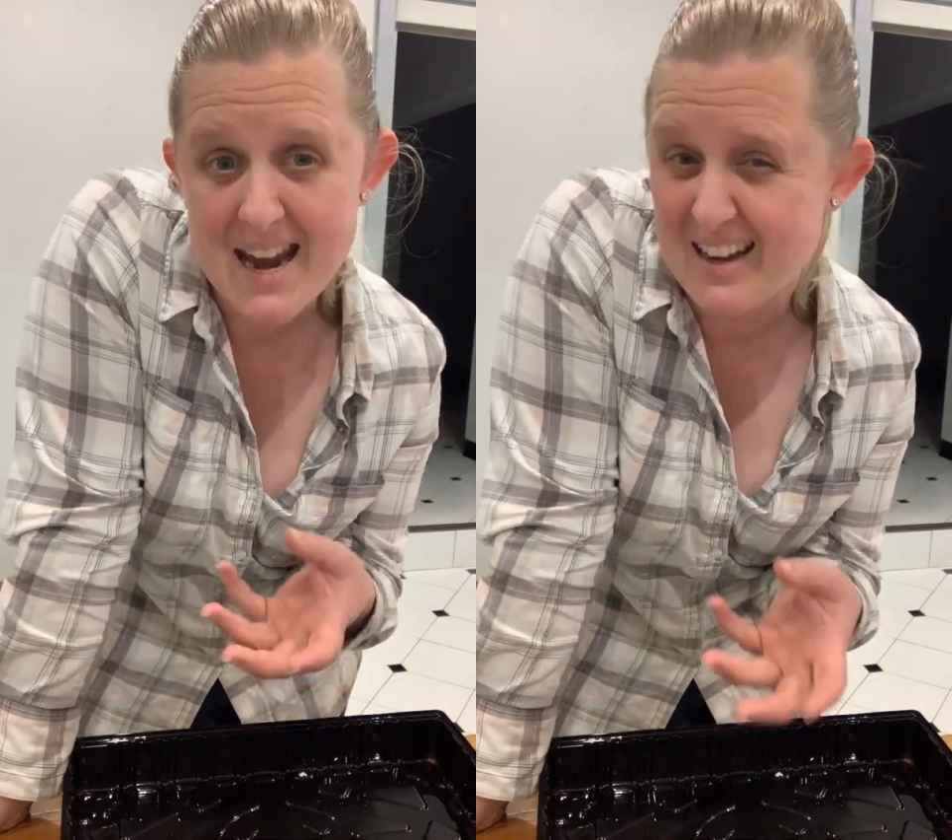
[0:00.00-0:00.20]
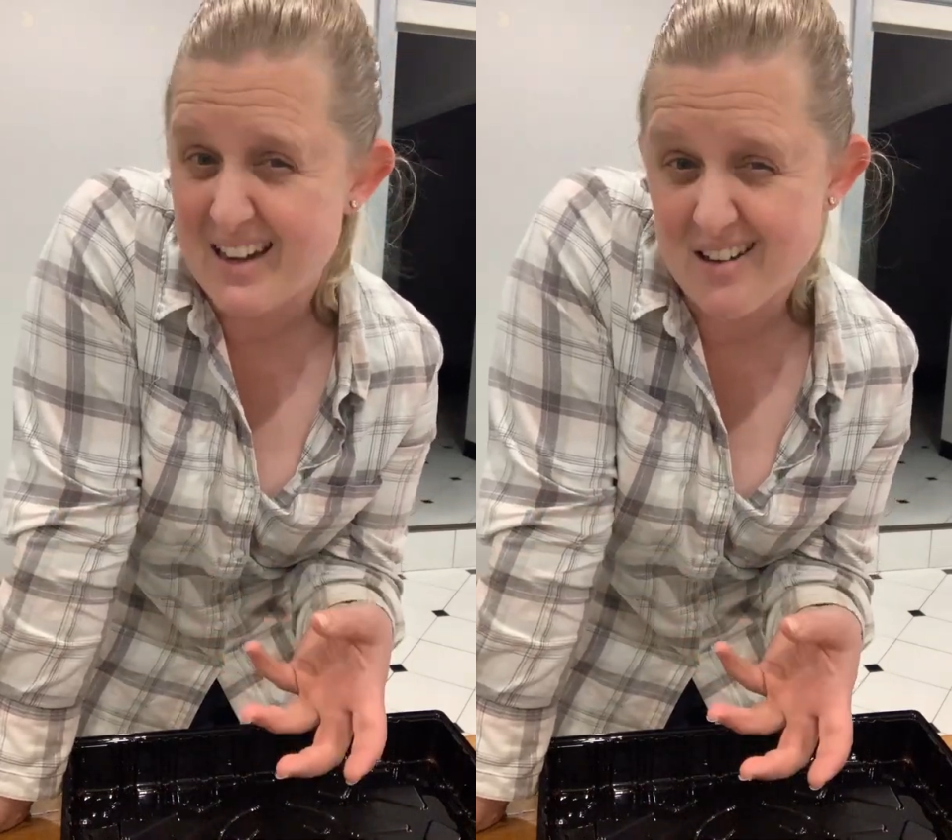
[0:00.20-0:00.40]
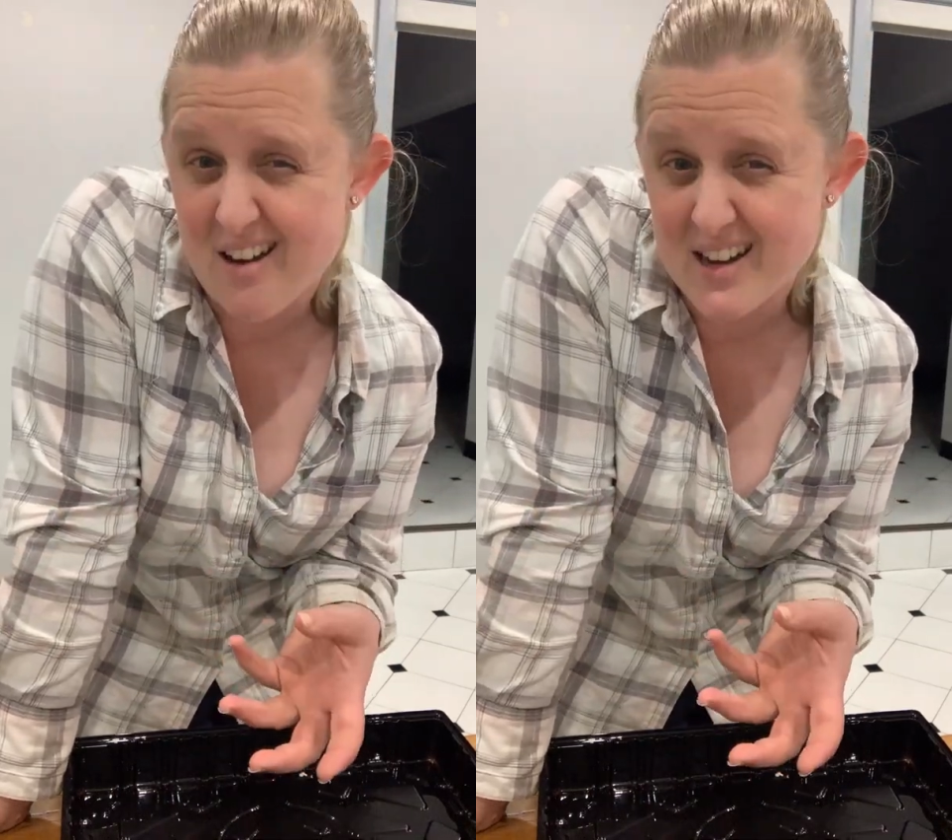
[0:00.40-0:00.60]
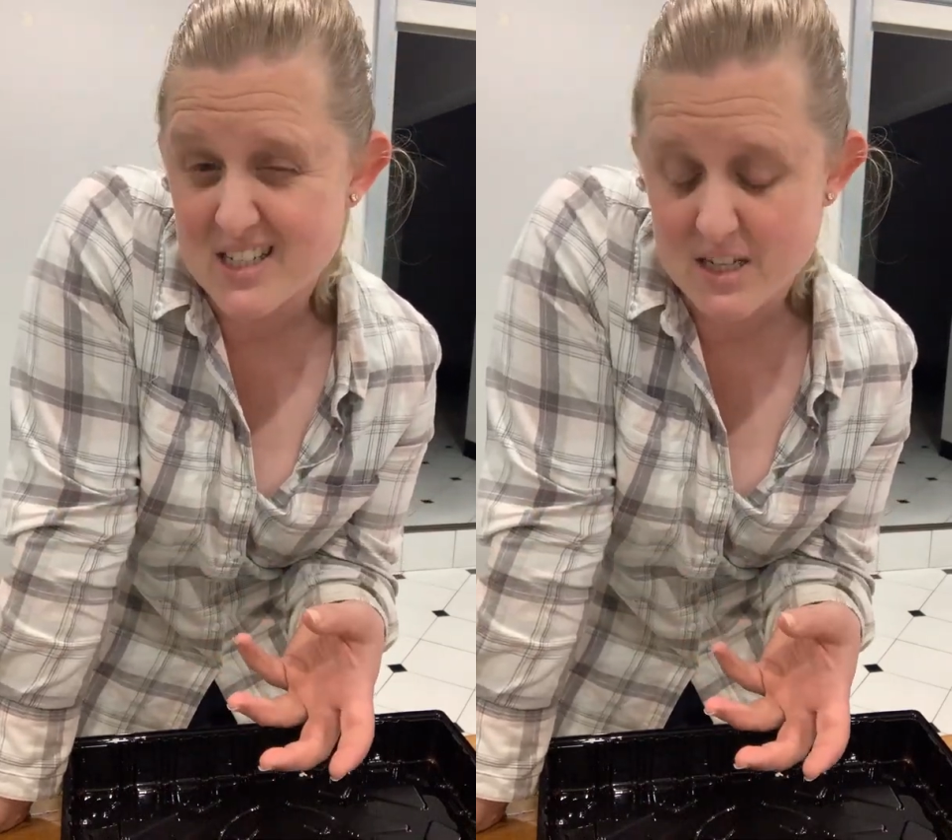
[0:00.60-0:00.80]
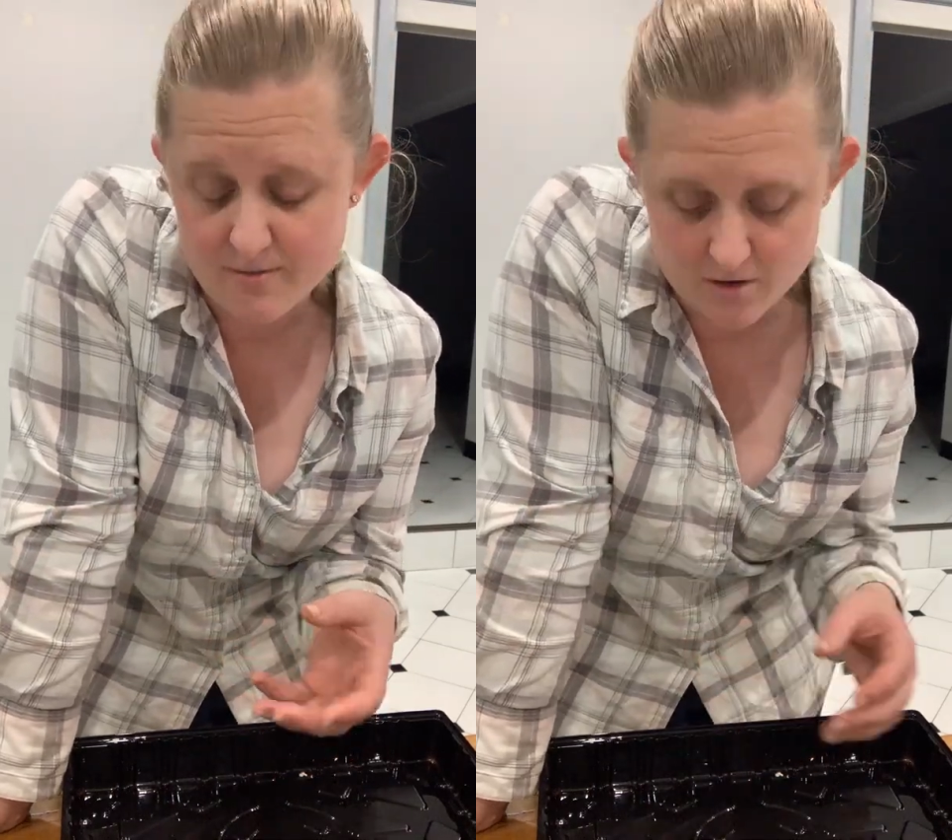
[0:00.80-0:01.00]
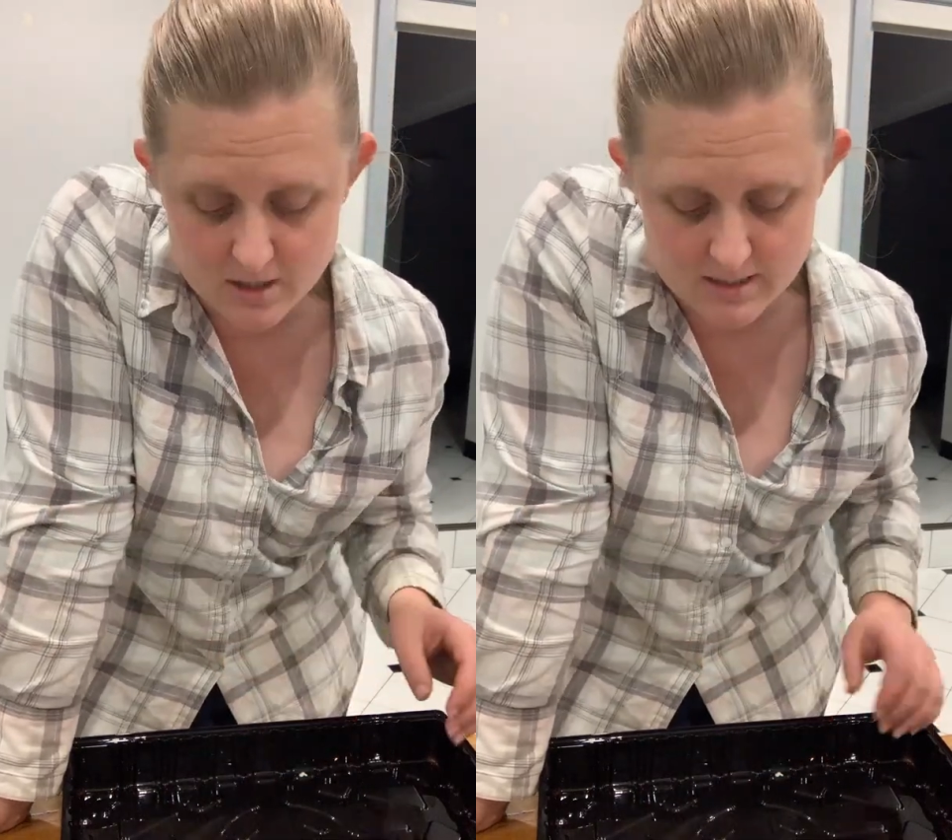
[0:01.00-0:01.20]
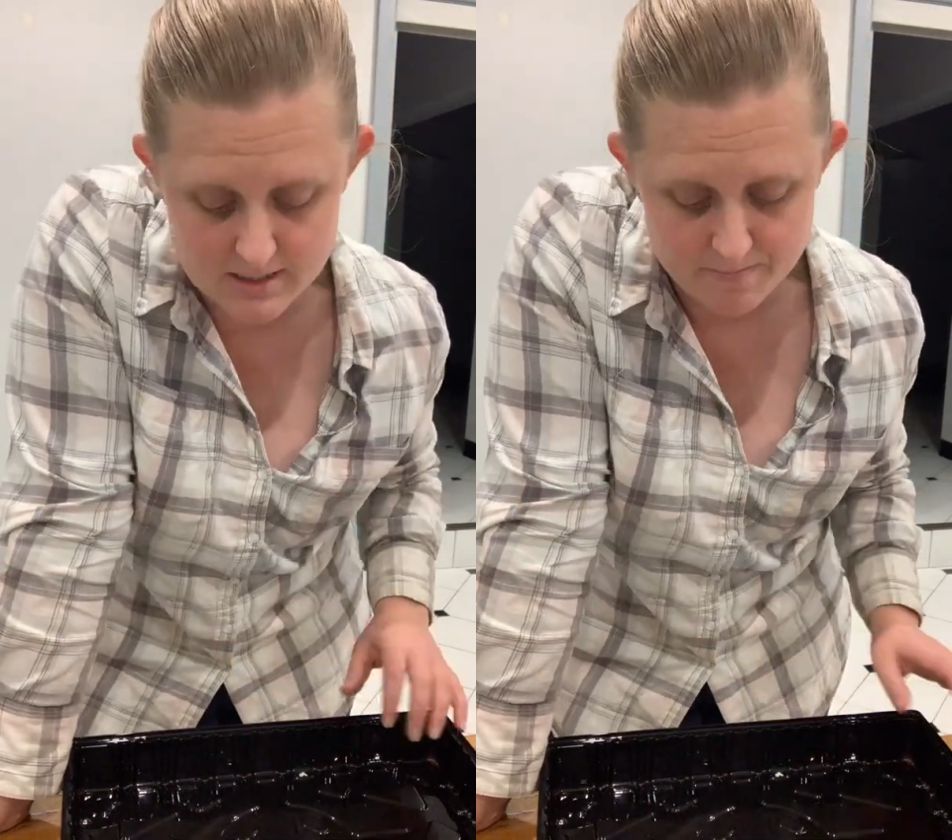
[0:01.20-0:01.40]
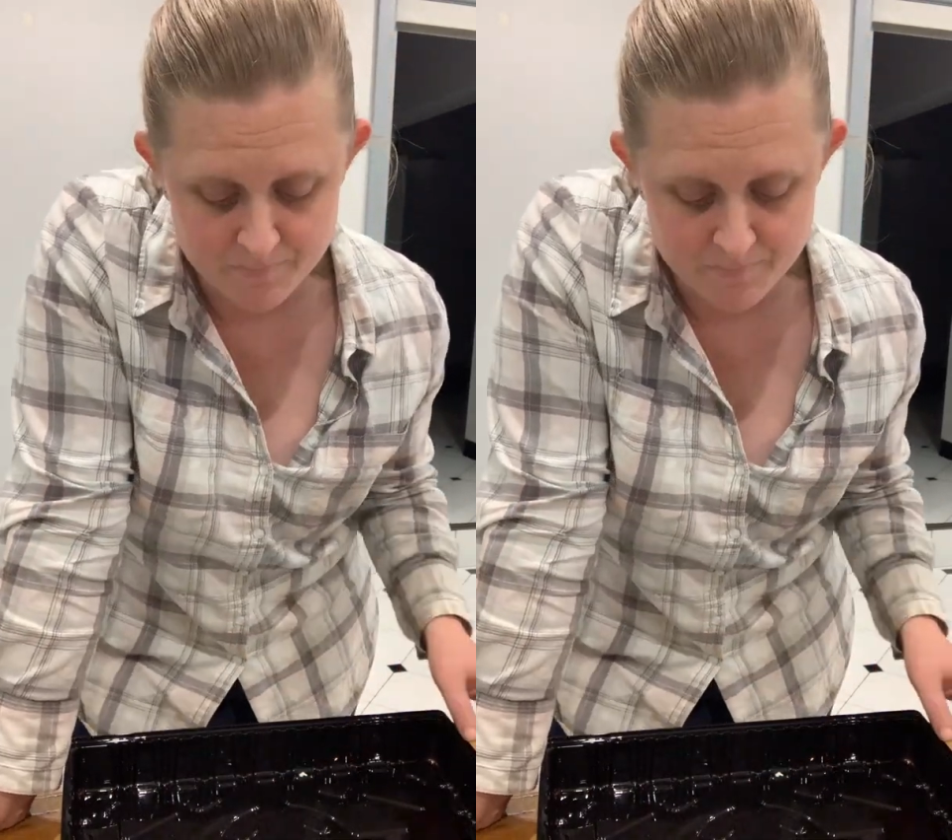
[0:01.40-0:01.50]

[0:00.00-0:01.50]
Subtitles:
any kind of difference.